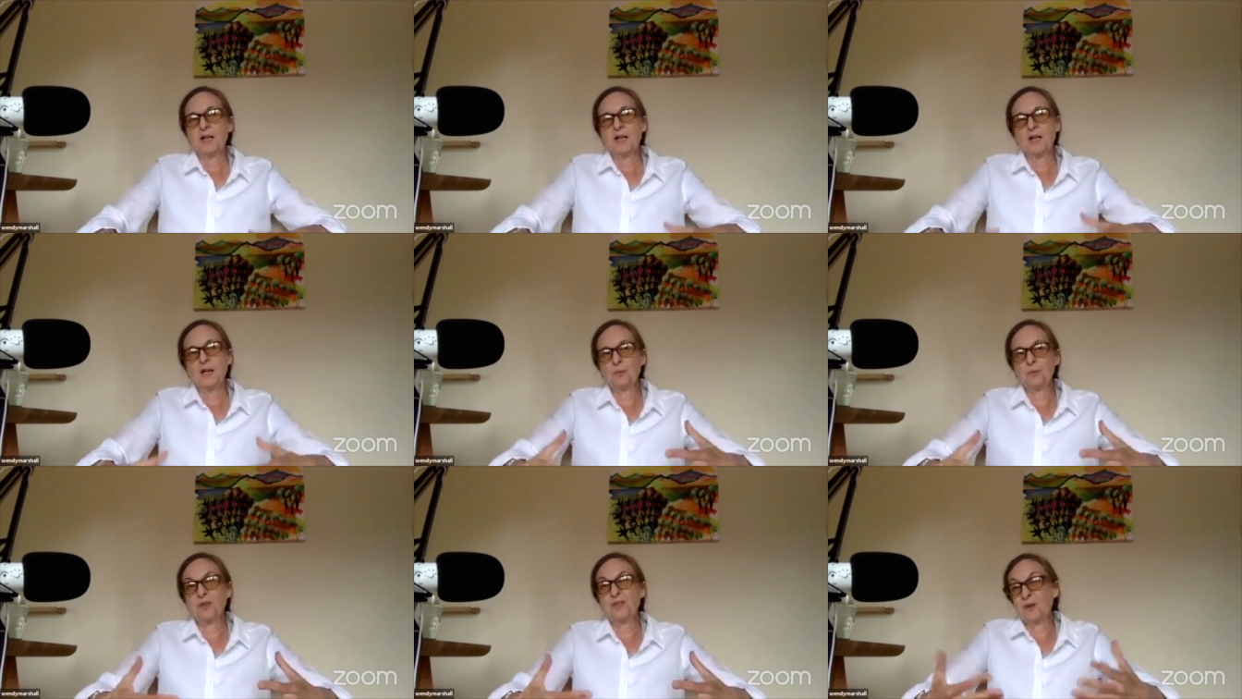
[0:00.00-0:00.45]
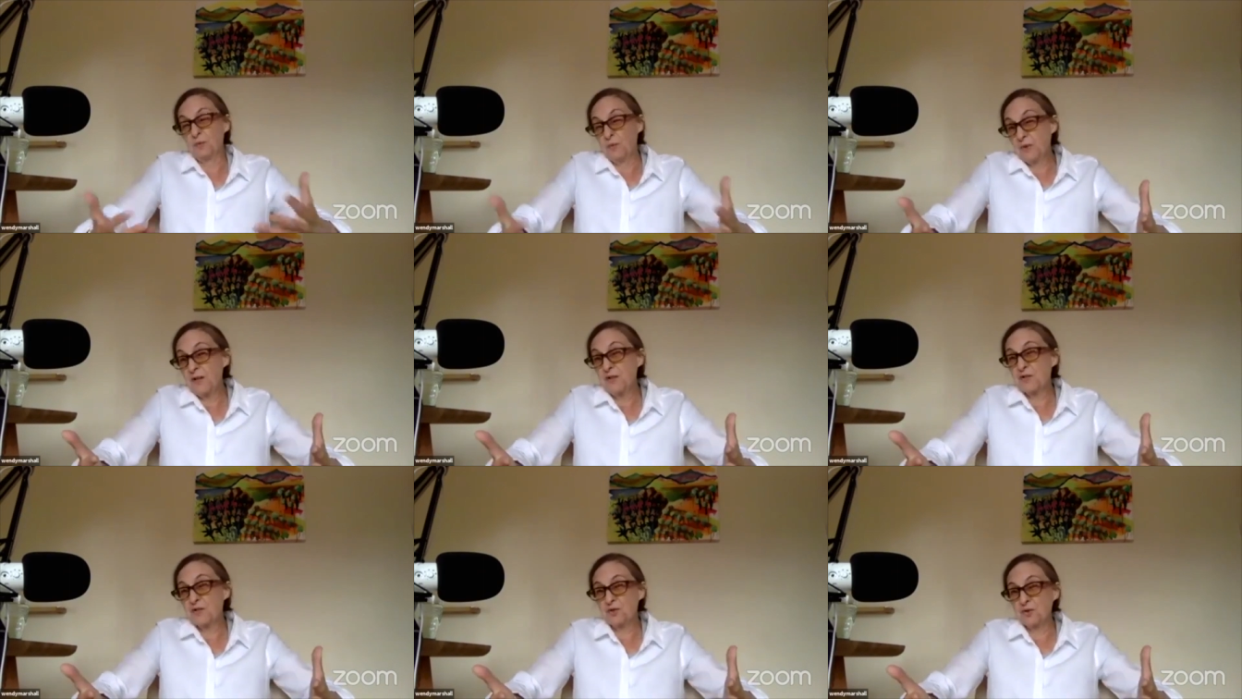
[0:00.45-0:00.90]
And we think,
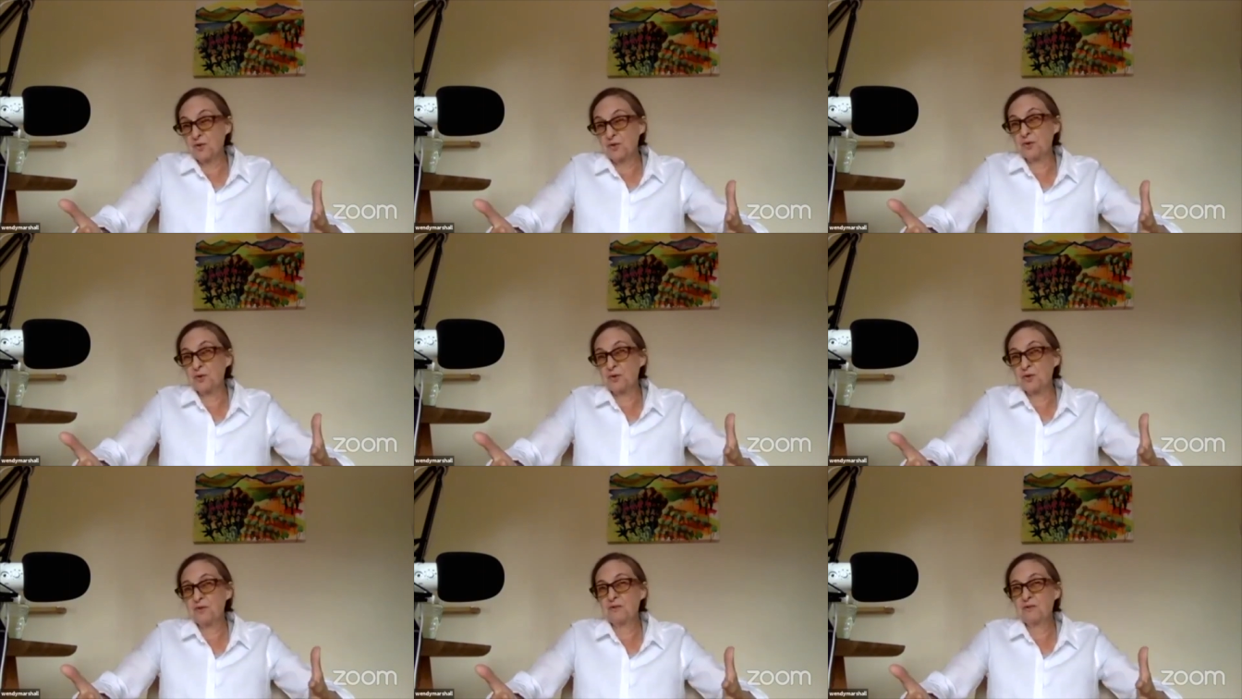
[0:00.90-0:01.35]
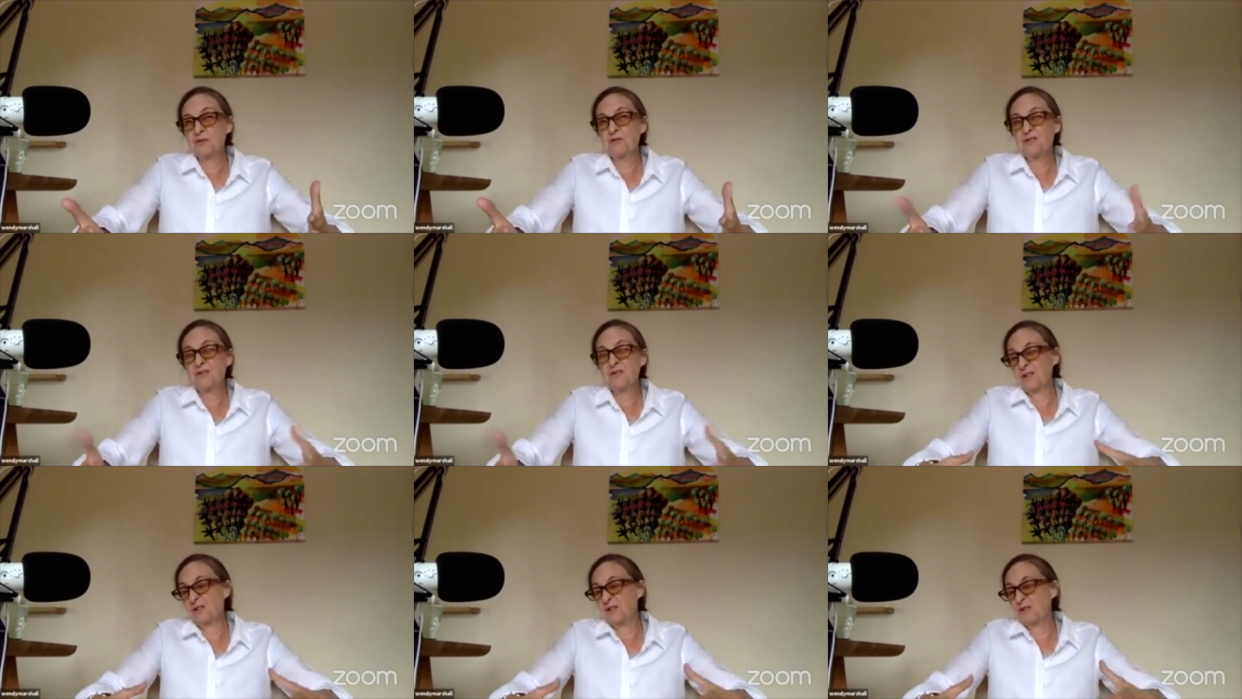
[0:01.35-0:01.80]
well, that's good.
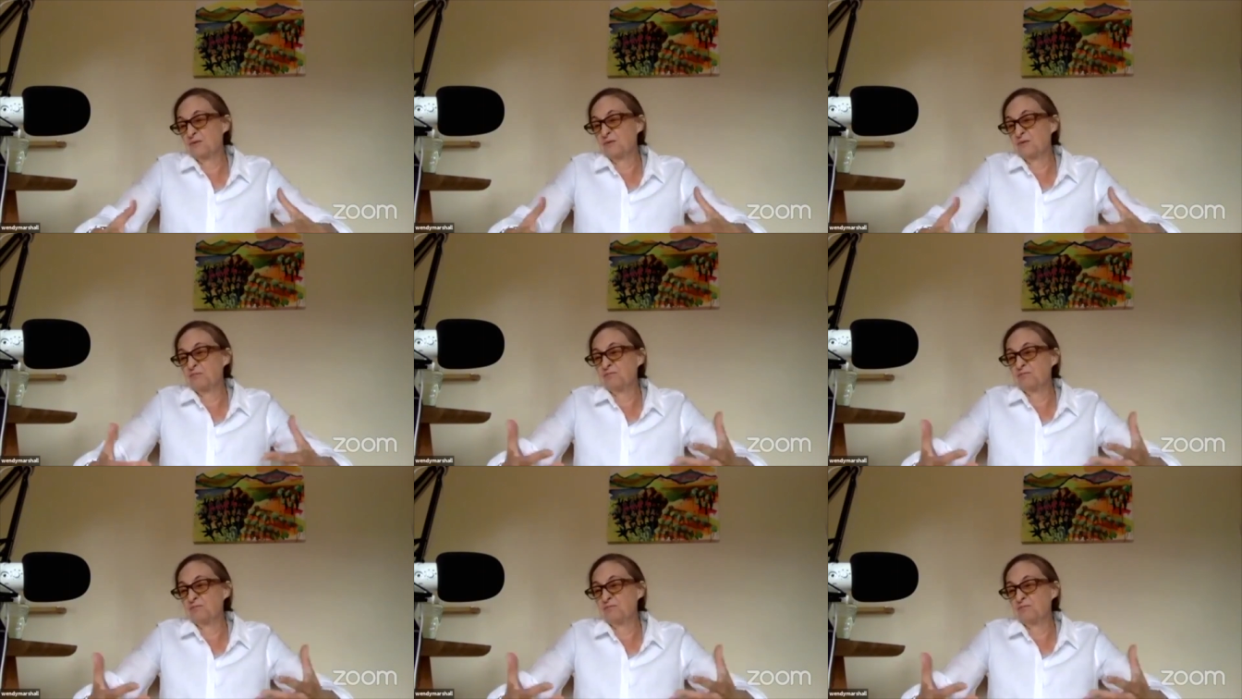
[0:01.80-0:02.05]
So